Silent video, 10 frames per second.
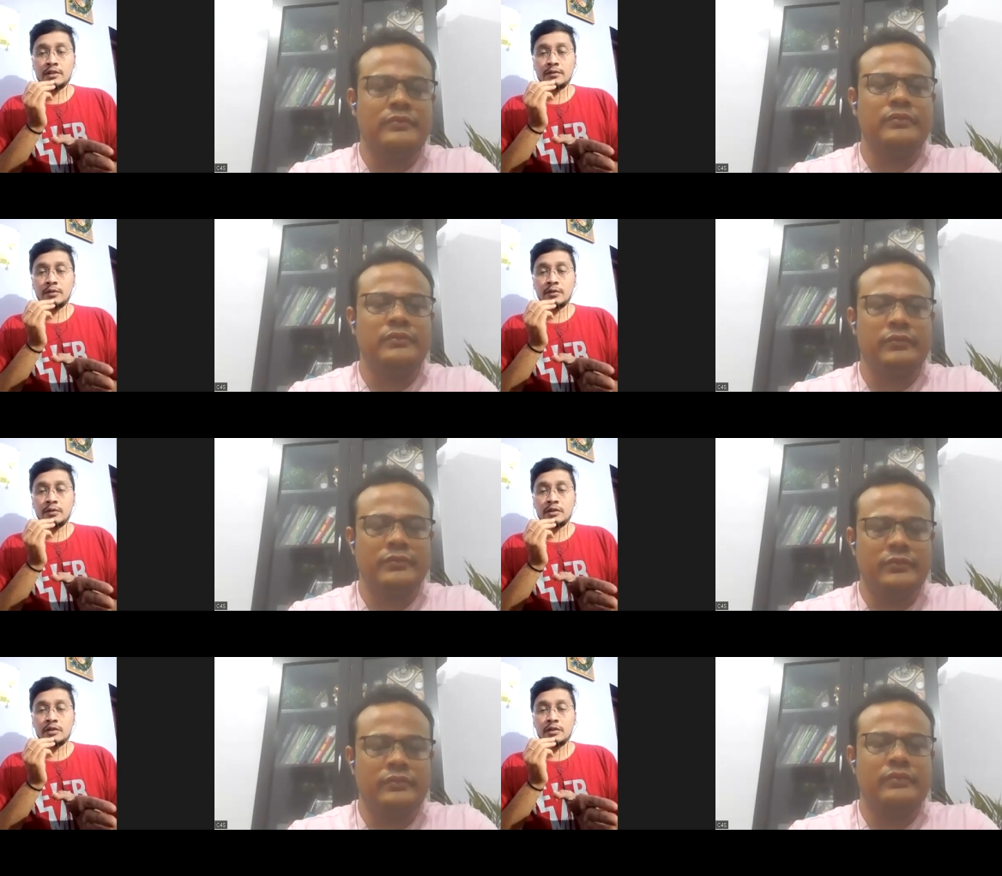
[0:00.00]
Speaker 1: for
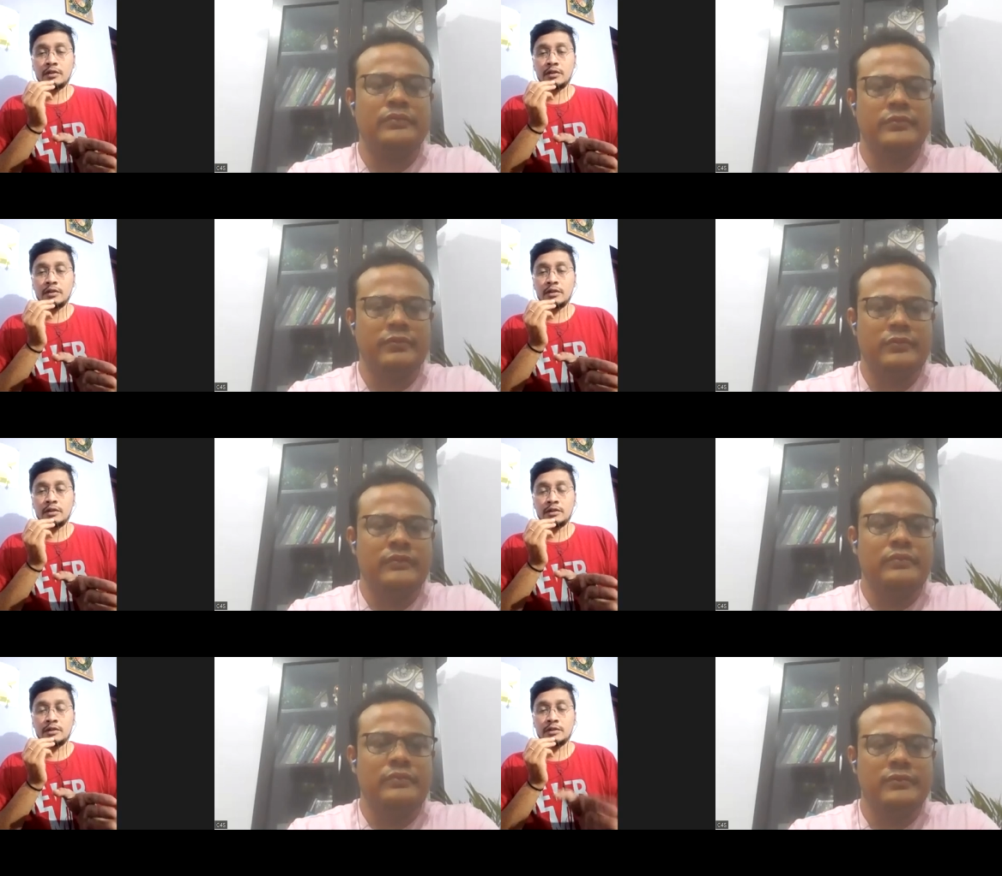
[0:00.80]
uh,
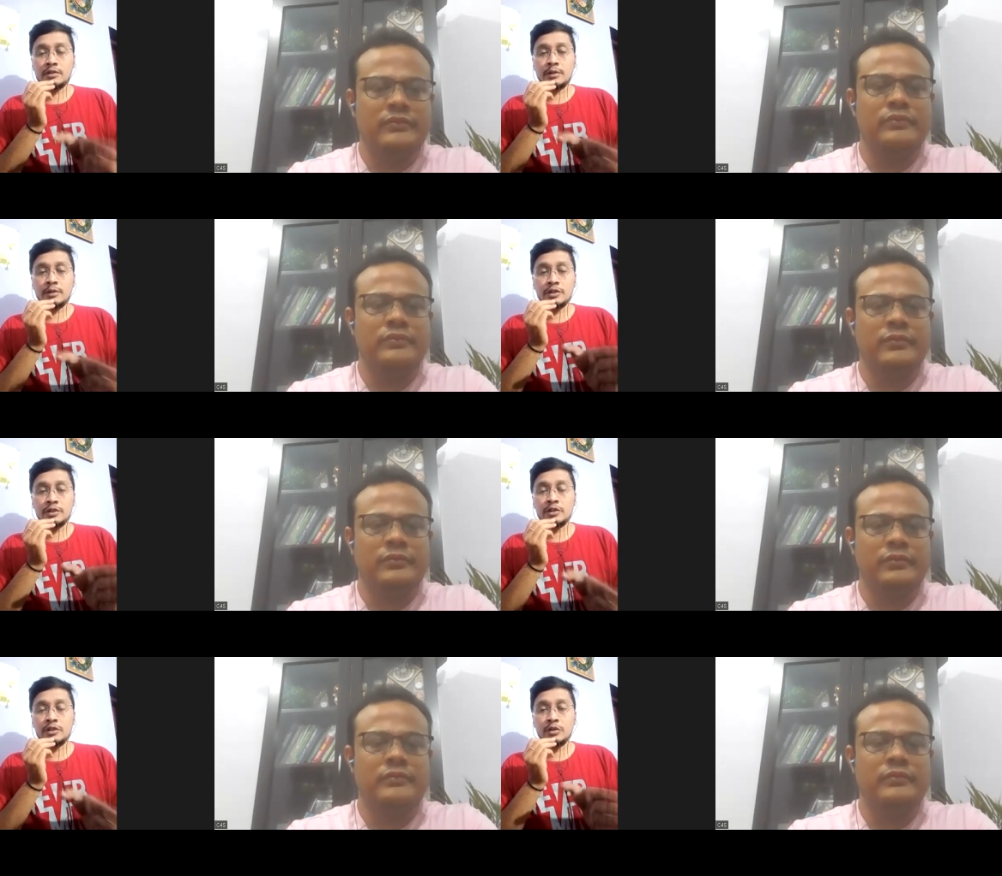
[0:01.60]
for easy
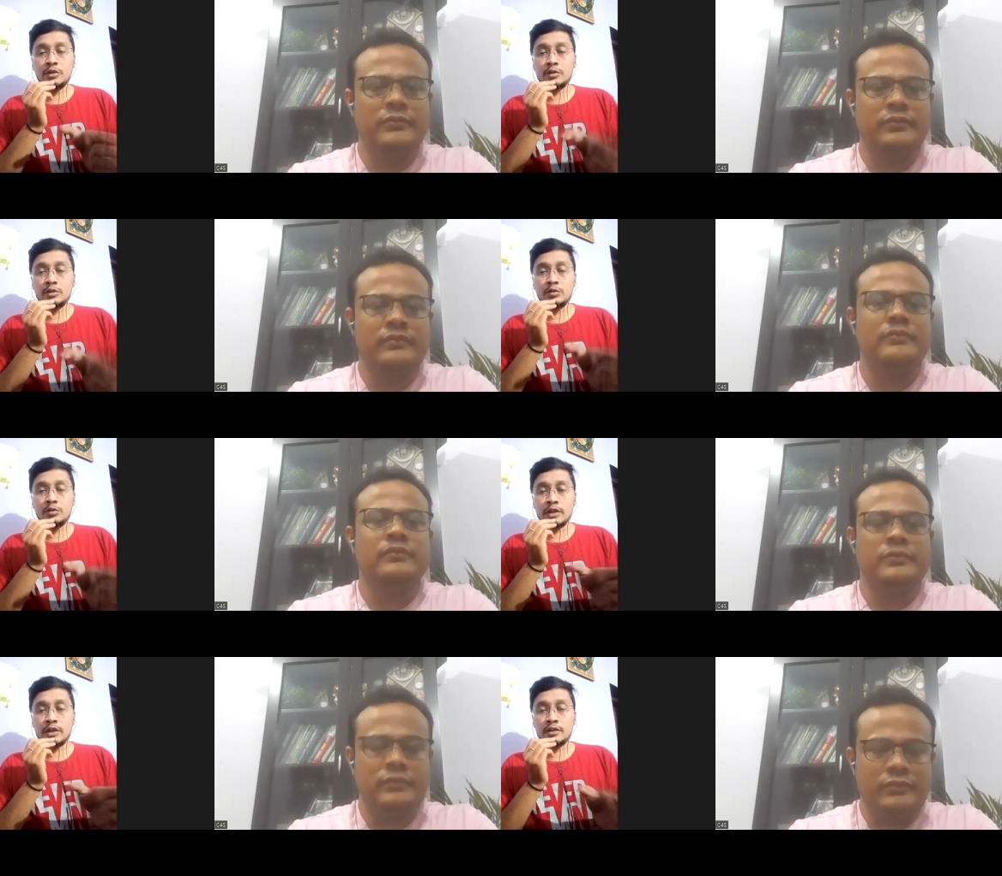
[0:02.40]
going through
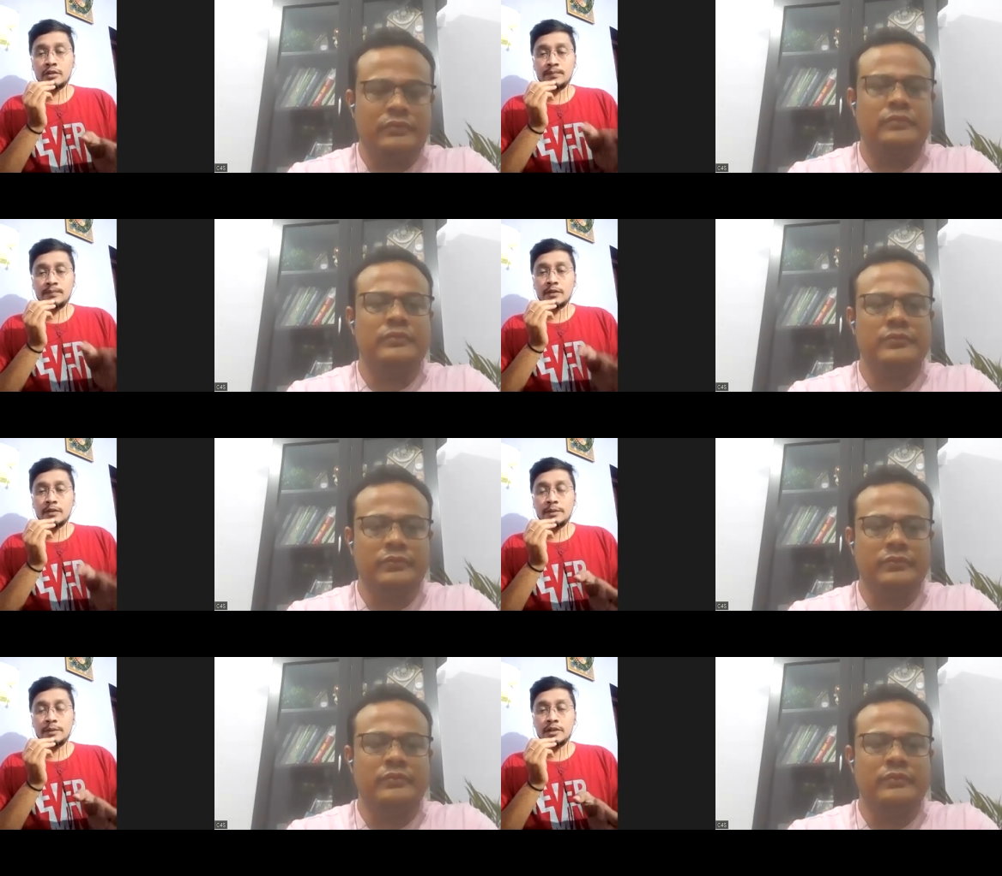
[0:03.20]
that uh, um,
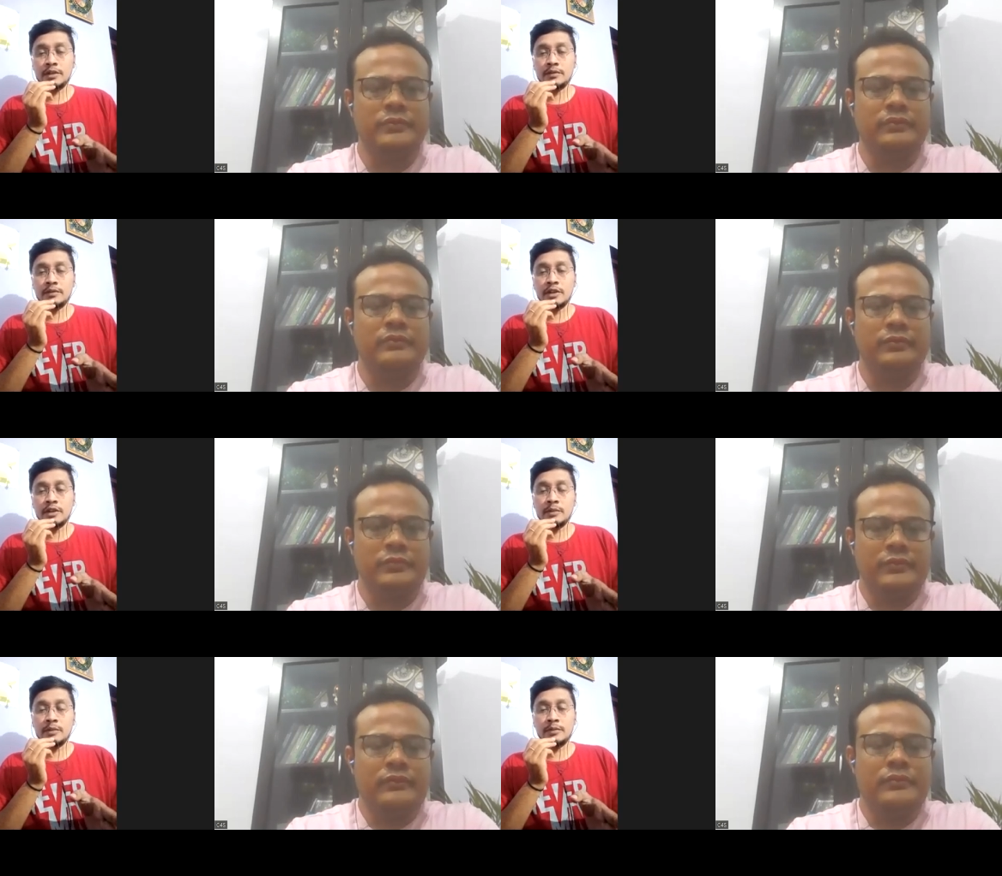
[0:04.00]
PDF
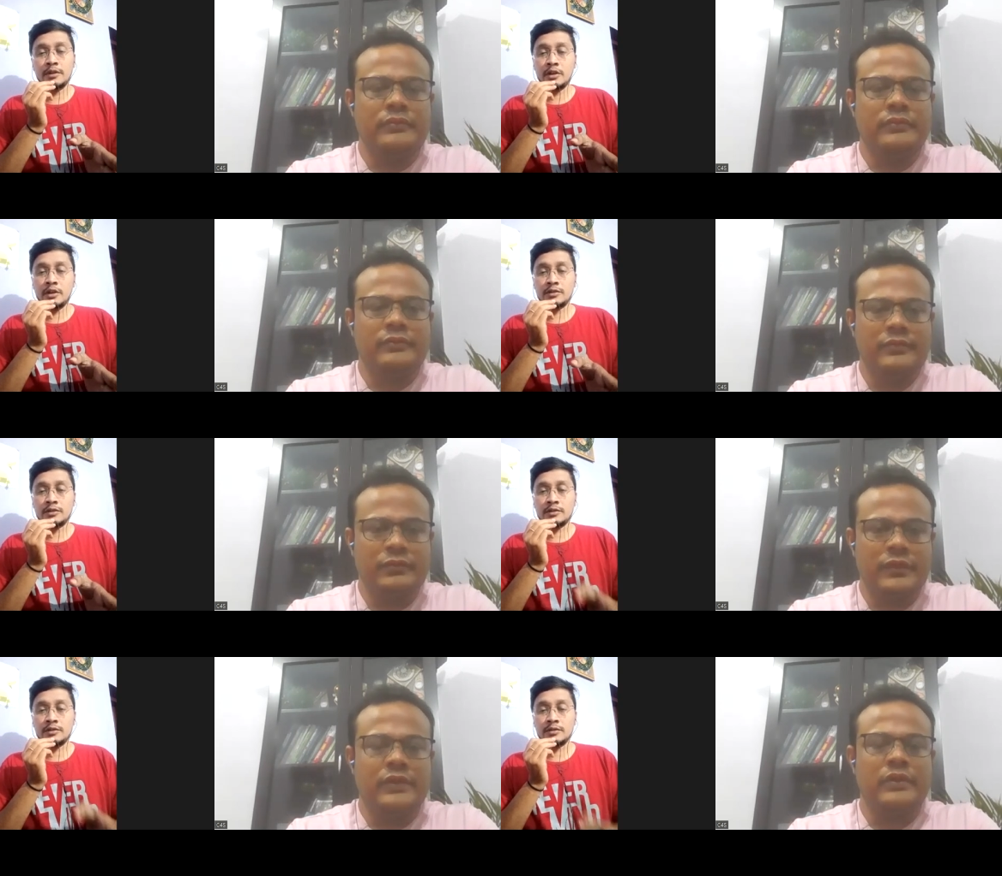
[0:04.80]
helped a lot, sir.
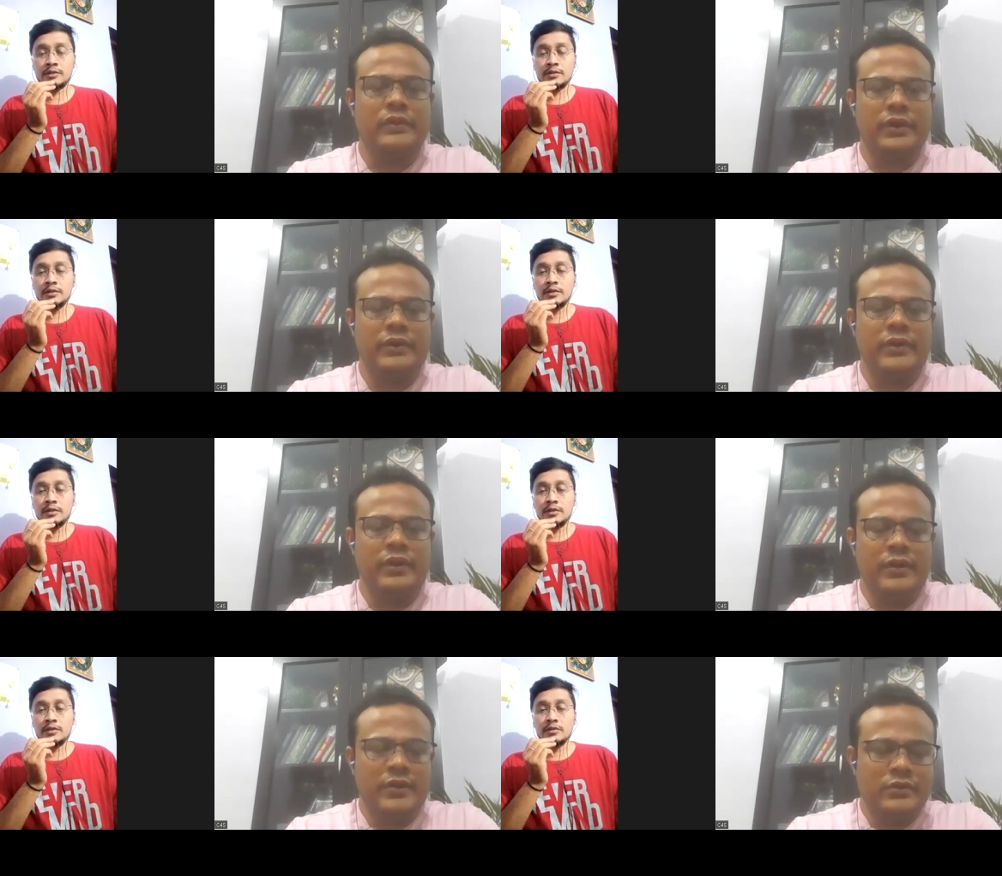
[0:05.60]

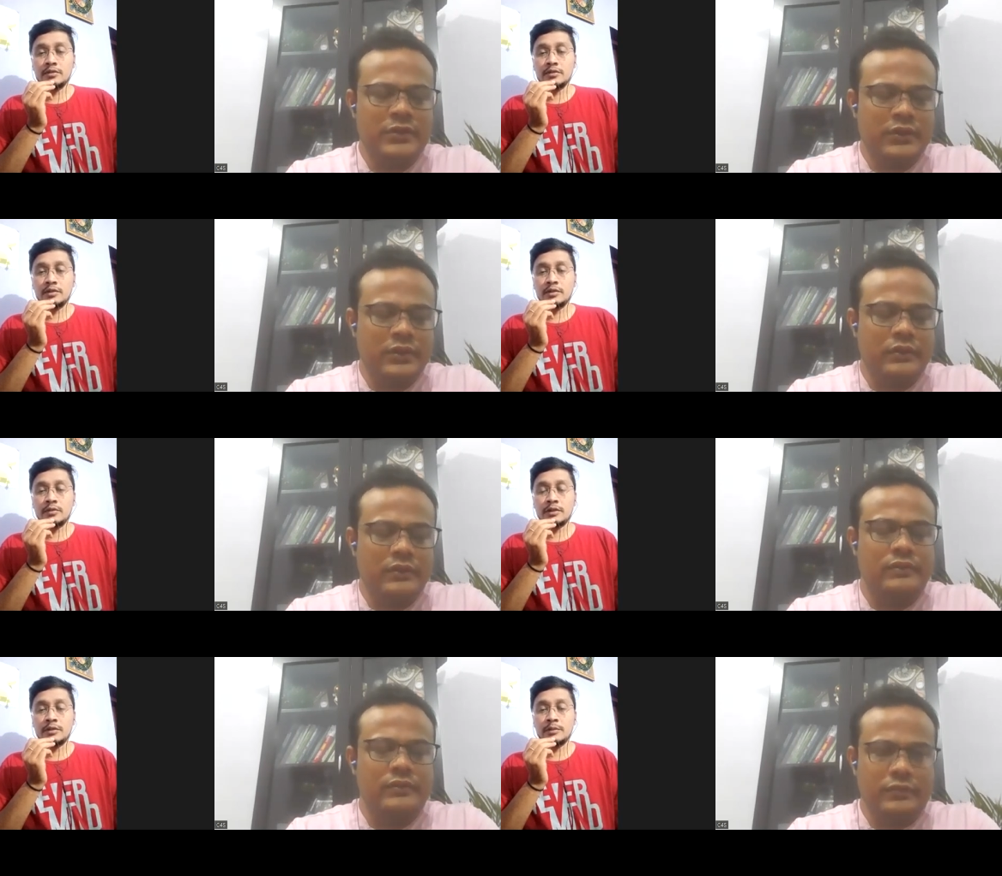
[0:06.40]
So this was
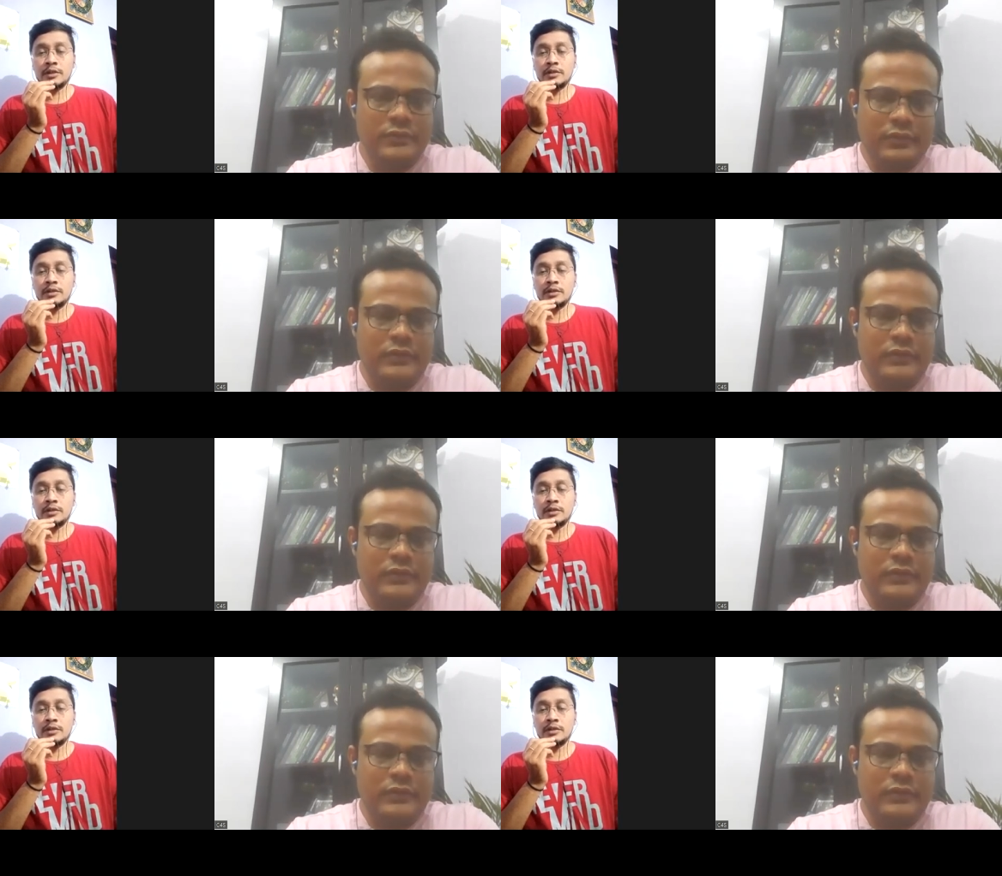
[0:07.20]
the main,